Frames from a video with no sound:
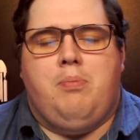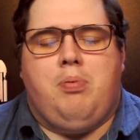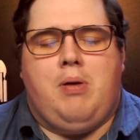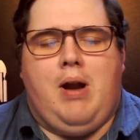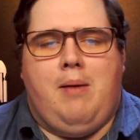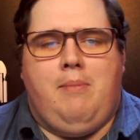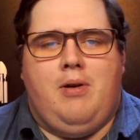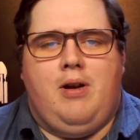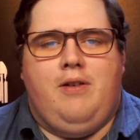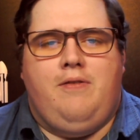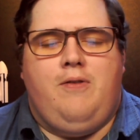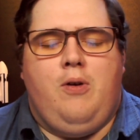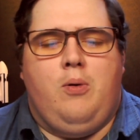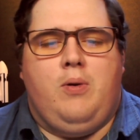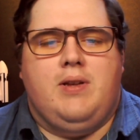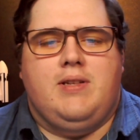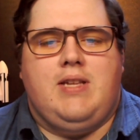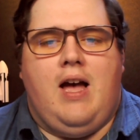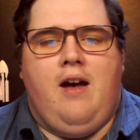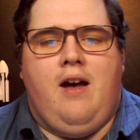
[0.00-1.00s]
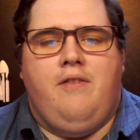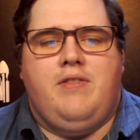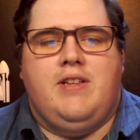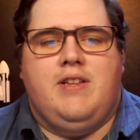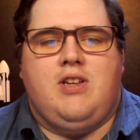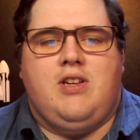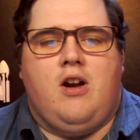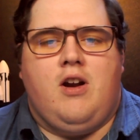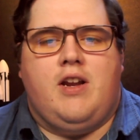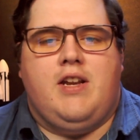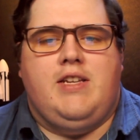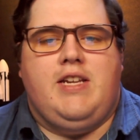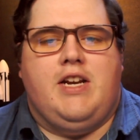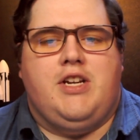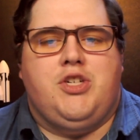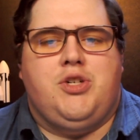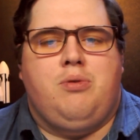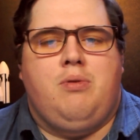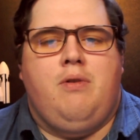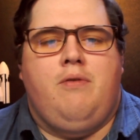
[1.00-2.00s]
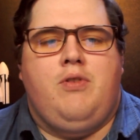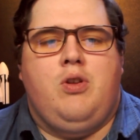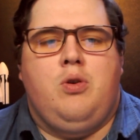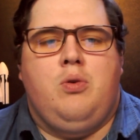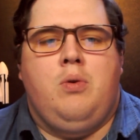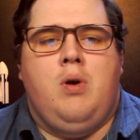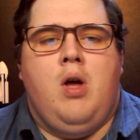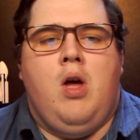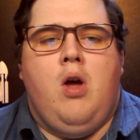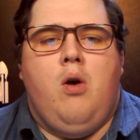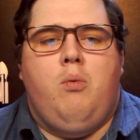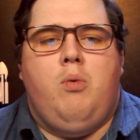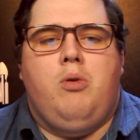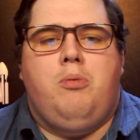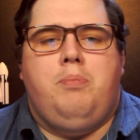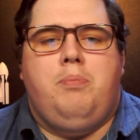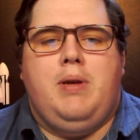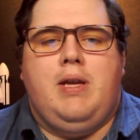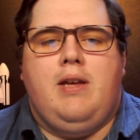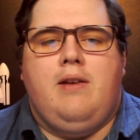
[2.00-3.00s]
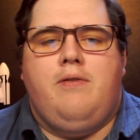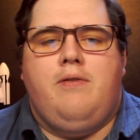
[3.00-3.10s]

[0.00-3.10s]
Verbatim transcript: primary focus of this architecture review will be